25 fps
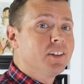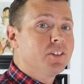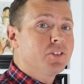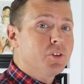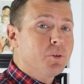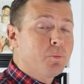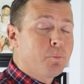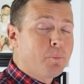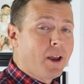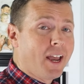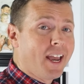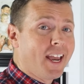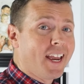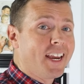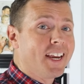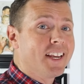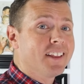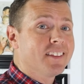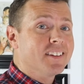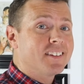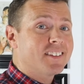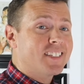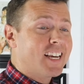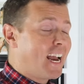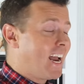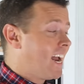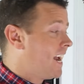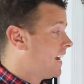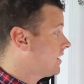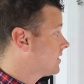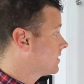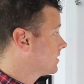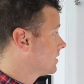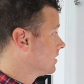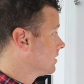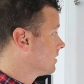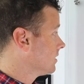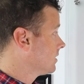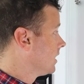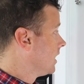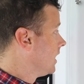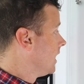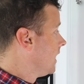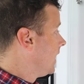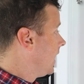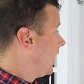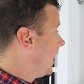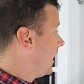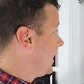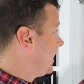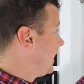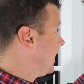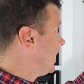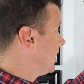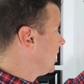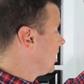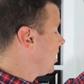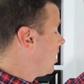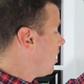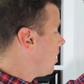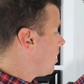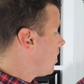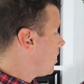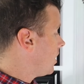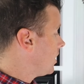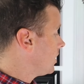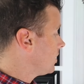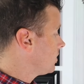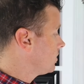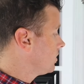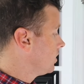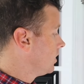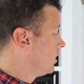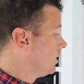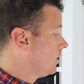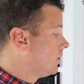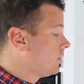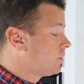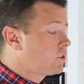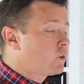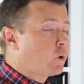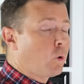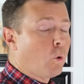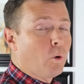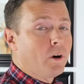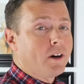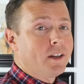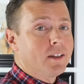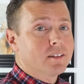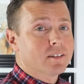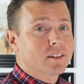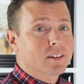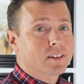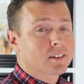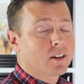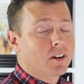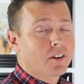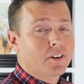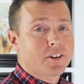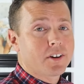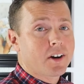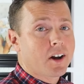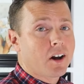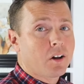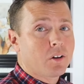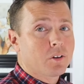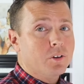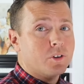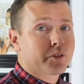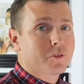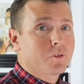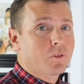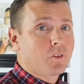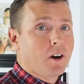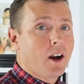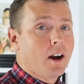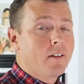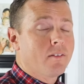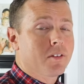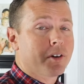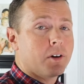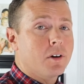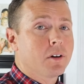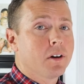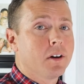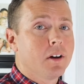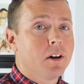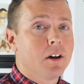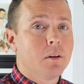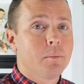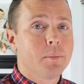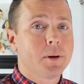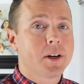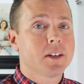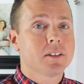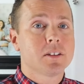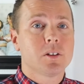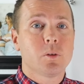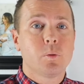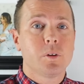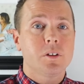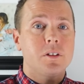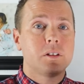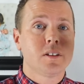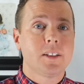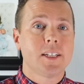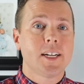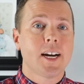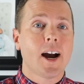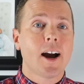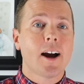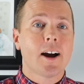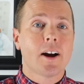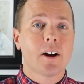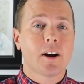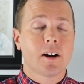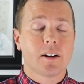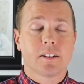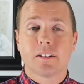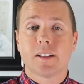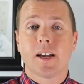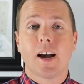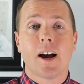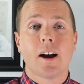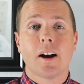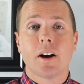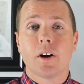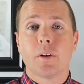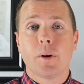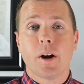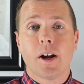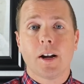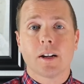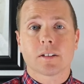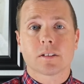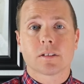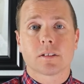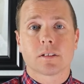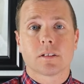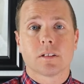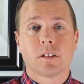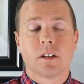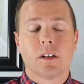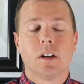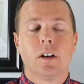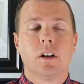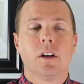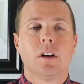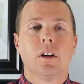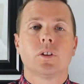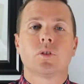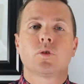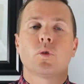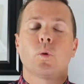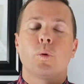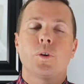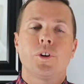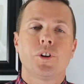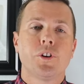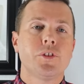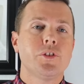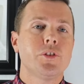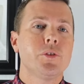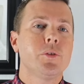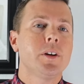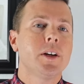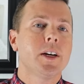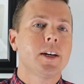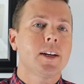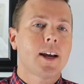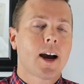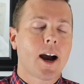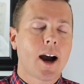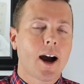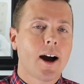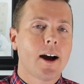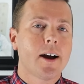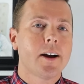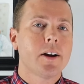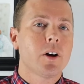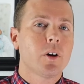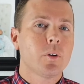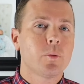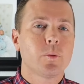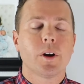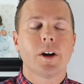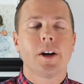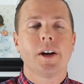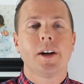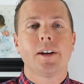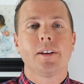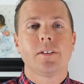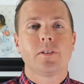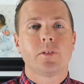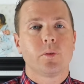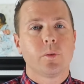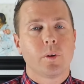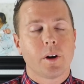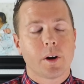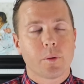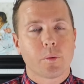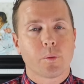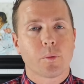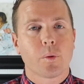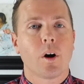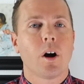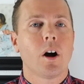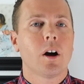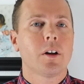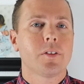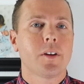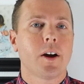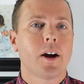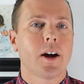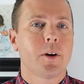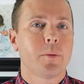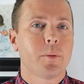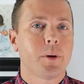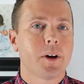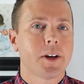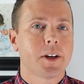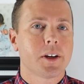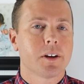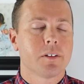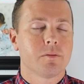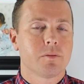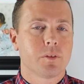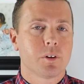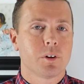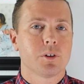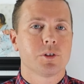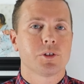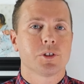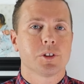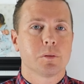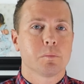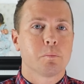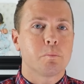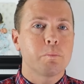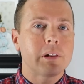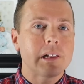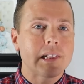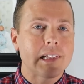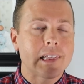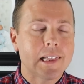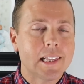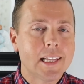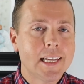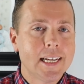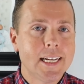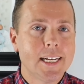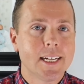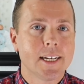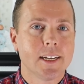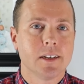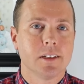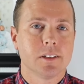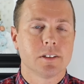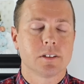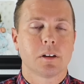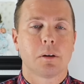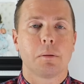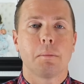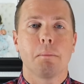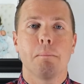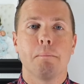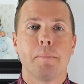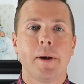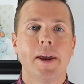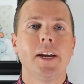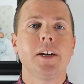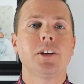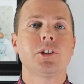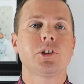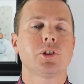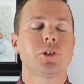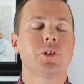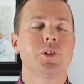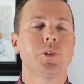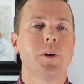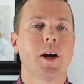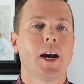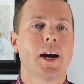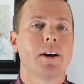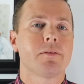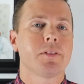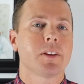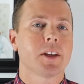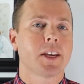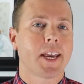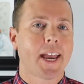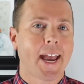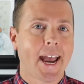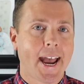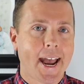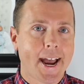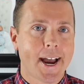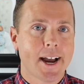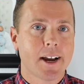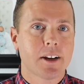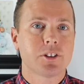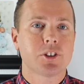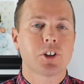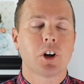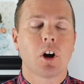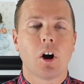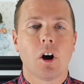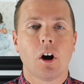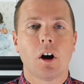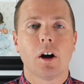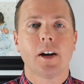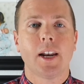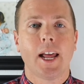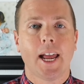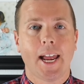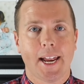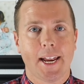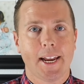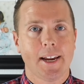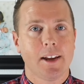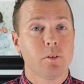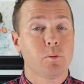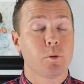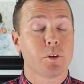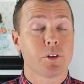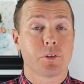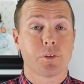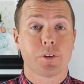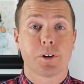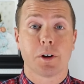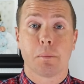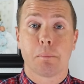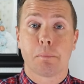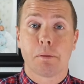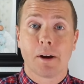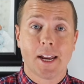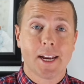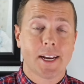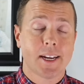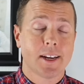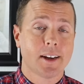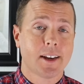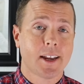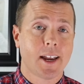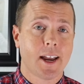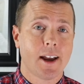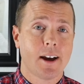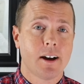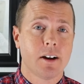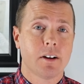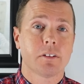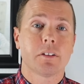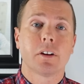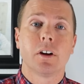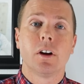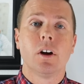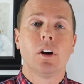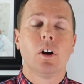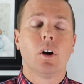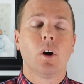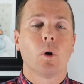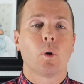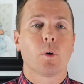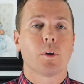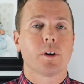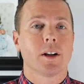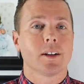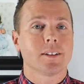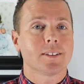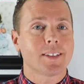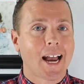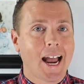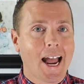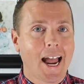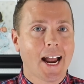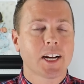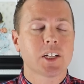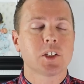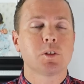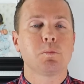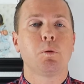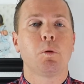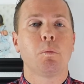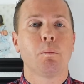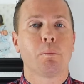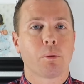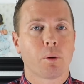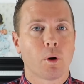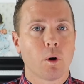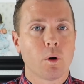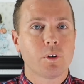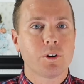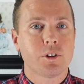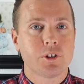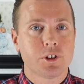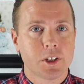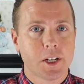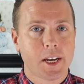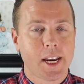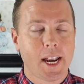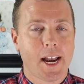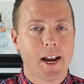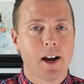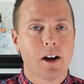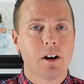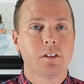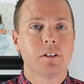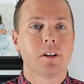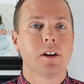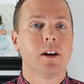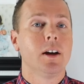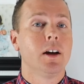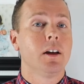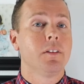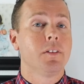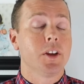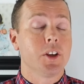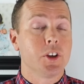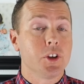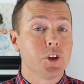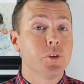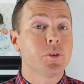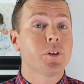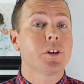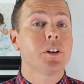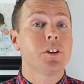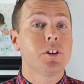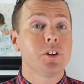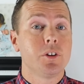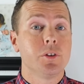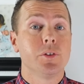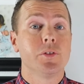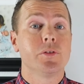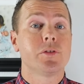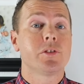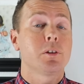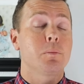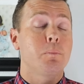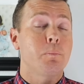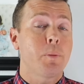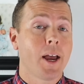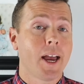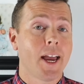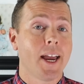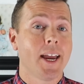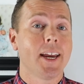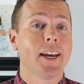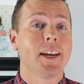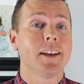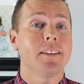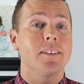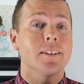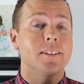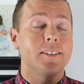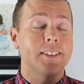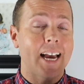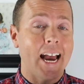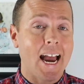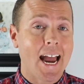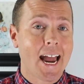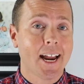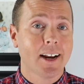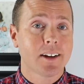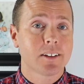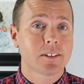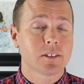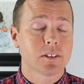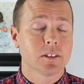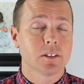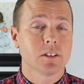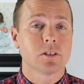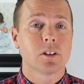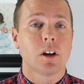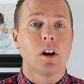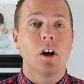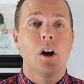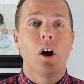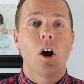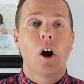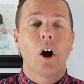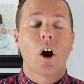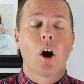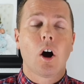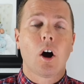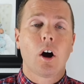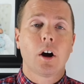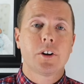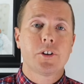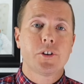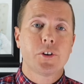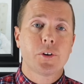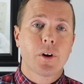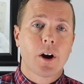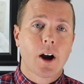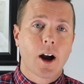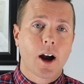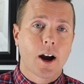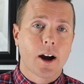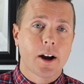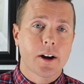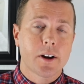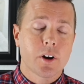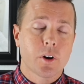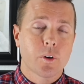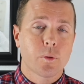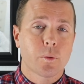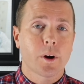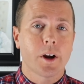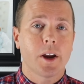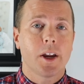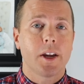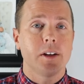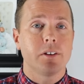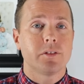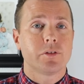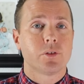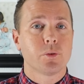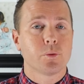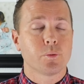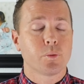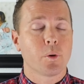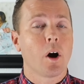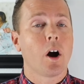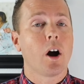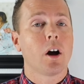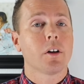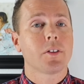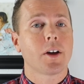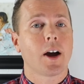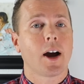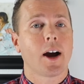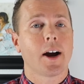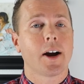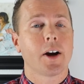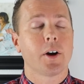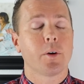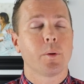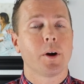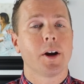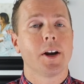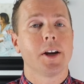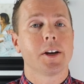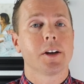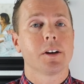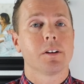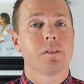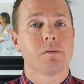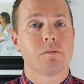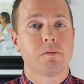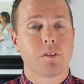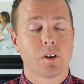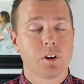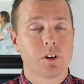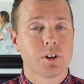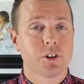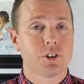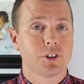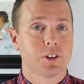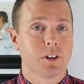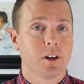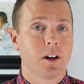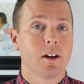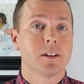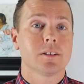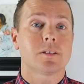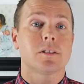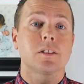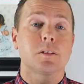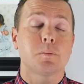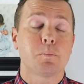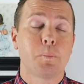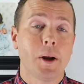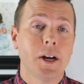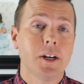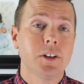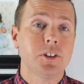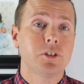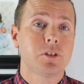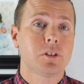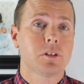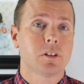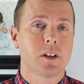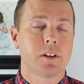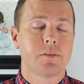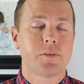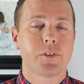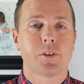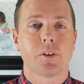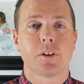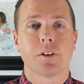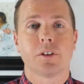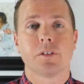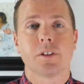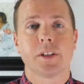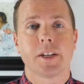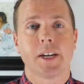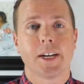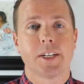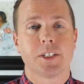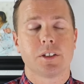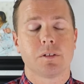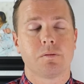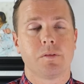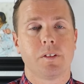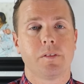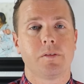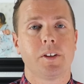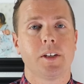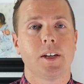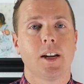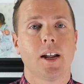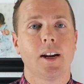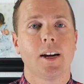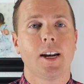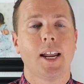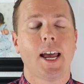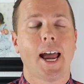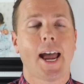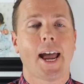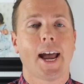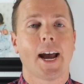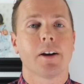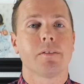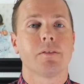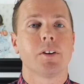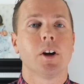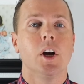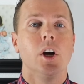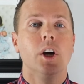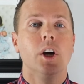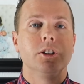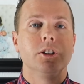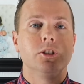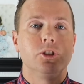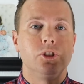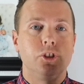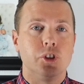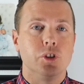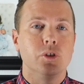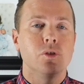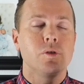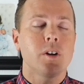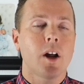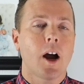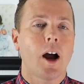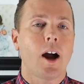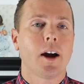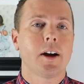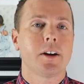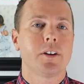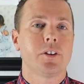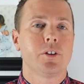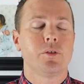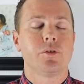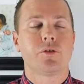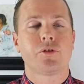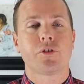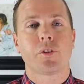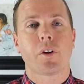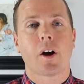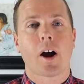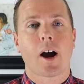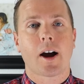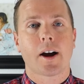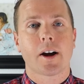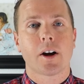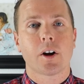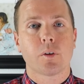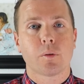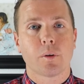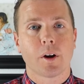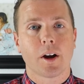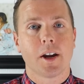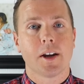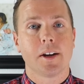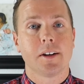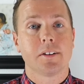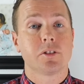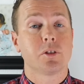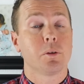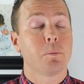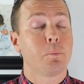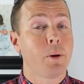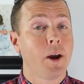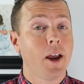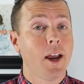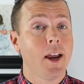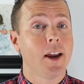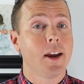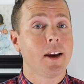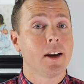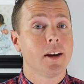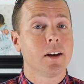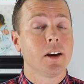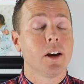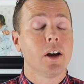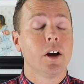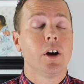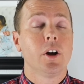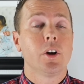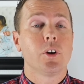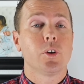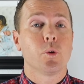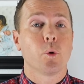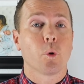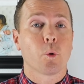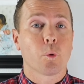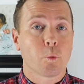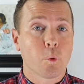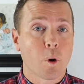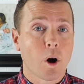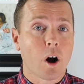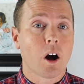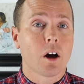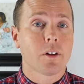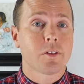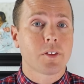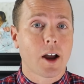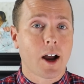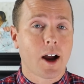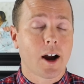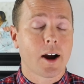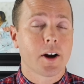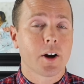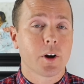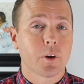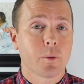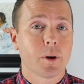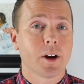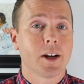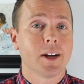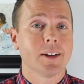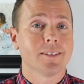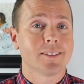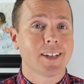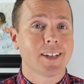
to pay the taxes, and he lost $2,600 forever because it went to the IRS. So when you're doing an IRA to a Roth IRA conversion, please make sure you have the cash on hand, whether in a bank account or in a taxable brokerage account, that you can use to pay the taxes on your IRA to Roth IRA conversion, especially if you're under the age of 59 and a half. Do not use your IRA to pay your Roth IRA